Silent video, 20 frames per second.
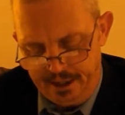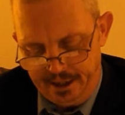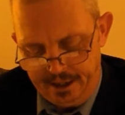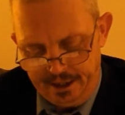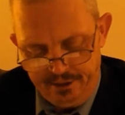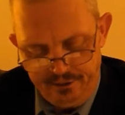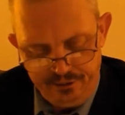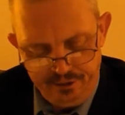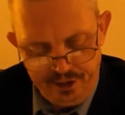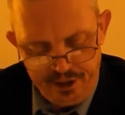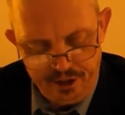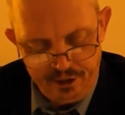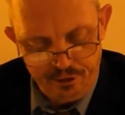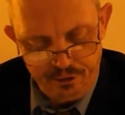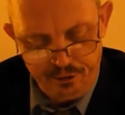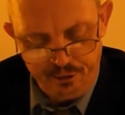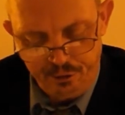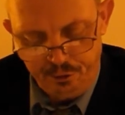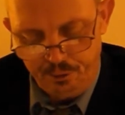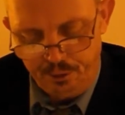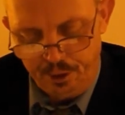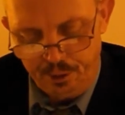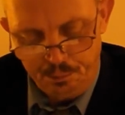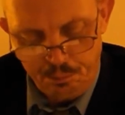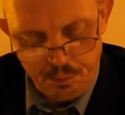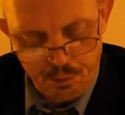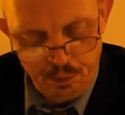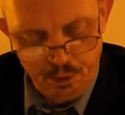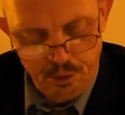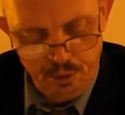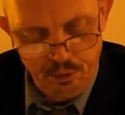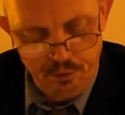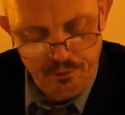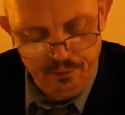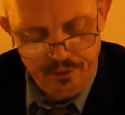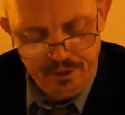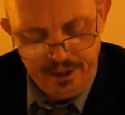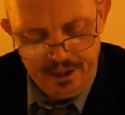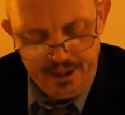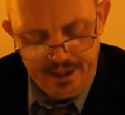is eager to improve,
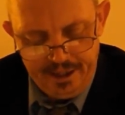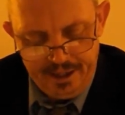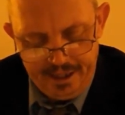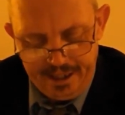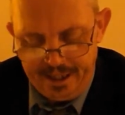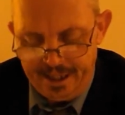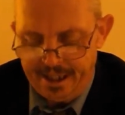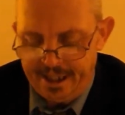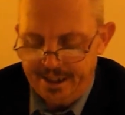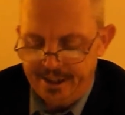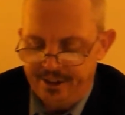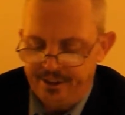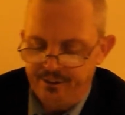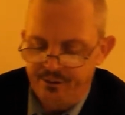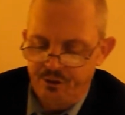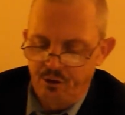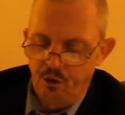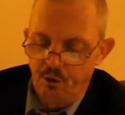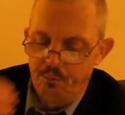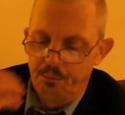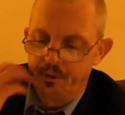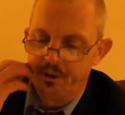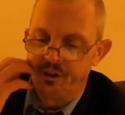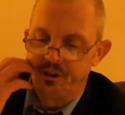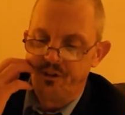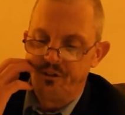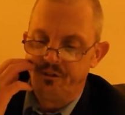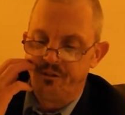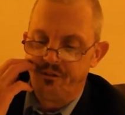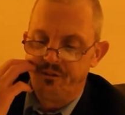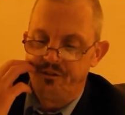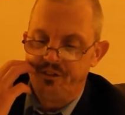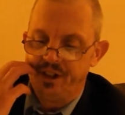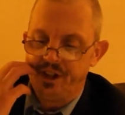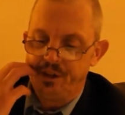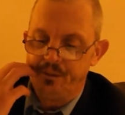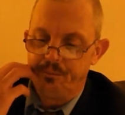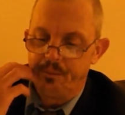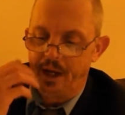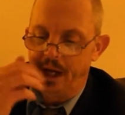and is open to
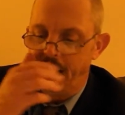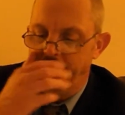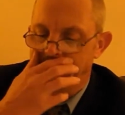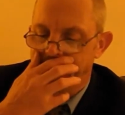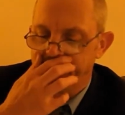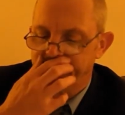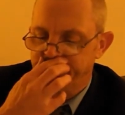feedback.